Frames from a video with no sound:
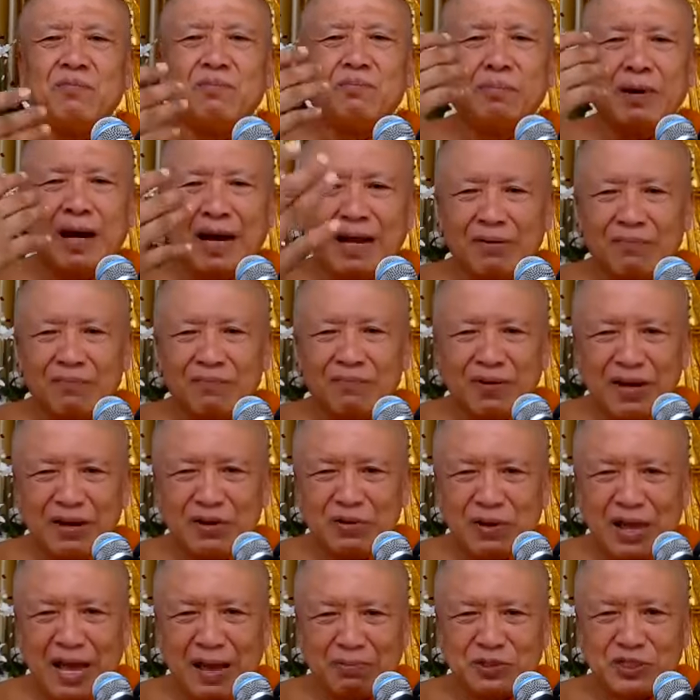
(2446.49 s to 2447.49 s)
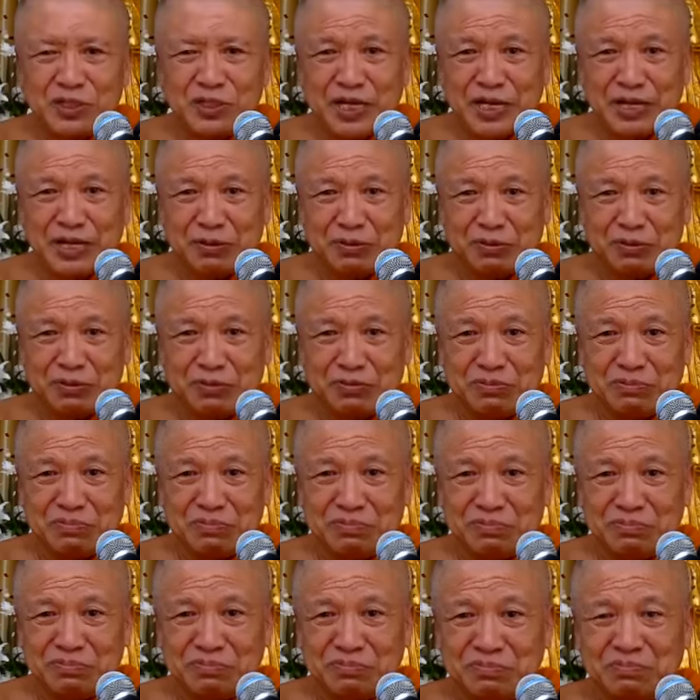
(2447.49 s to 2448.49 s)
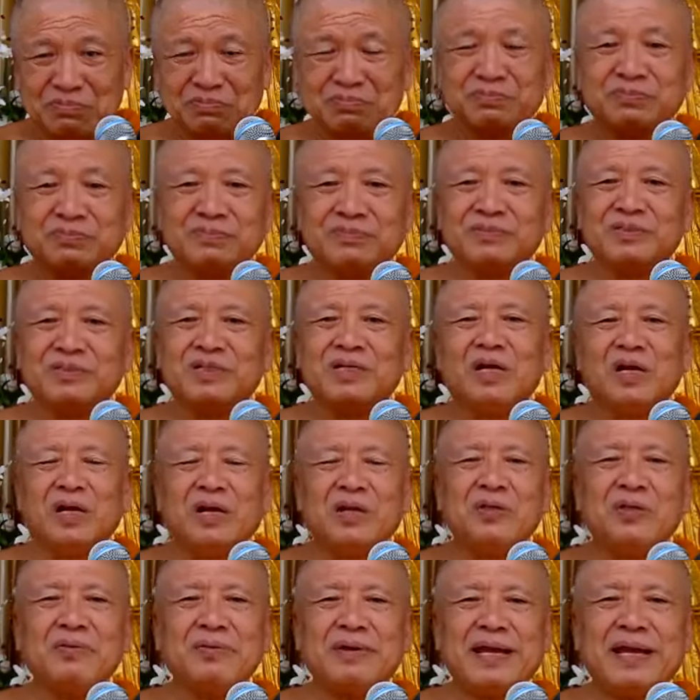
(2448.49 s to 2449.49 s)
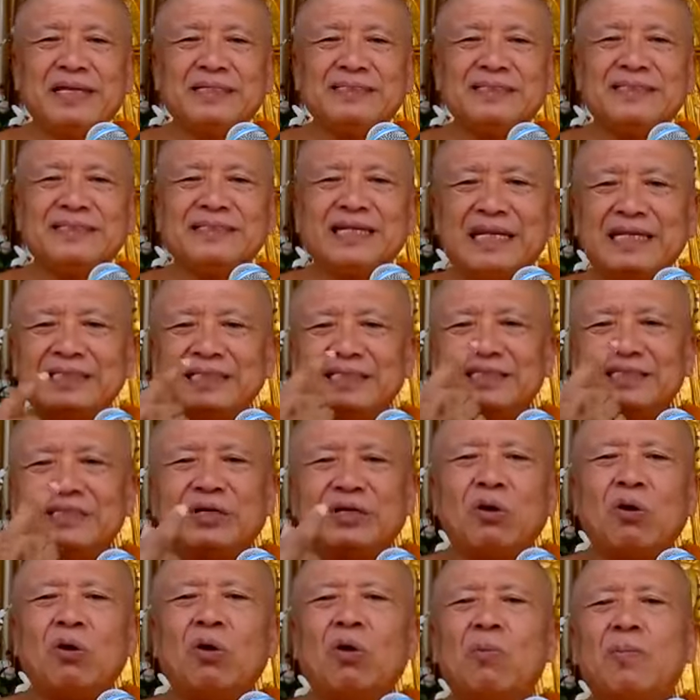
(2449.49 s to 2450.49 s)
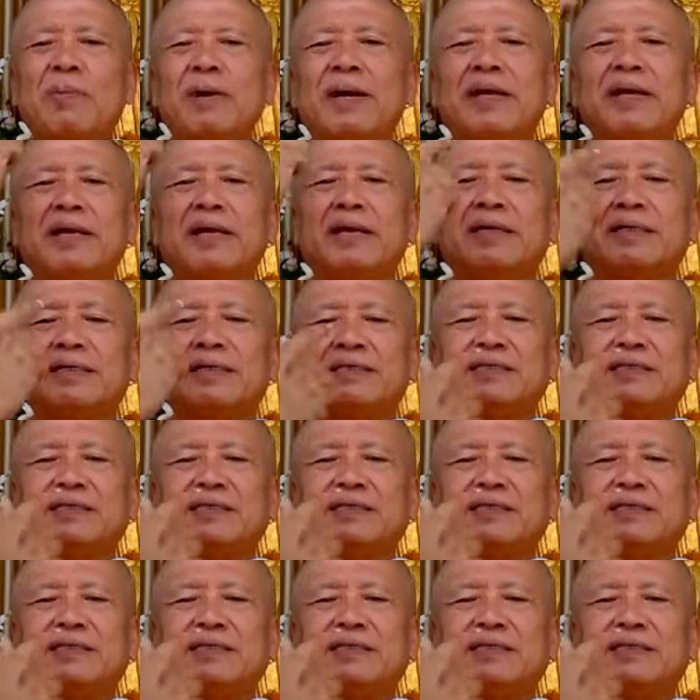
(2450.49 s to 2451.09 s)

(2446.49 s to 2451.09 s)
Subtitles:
But when you have skill, you can sense the whole building.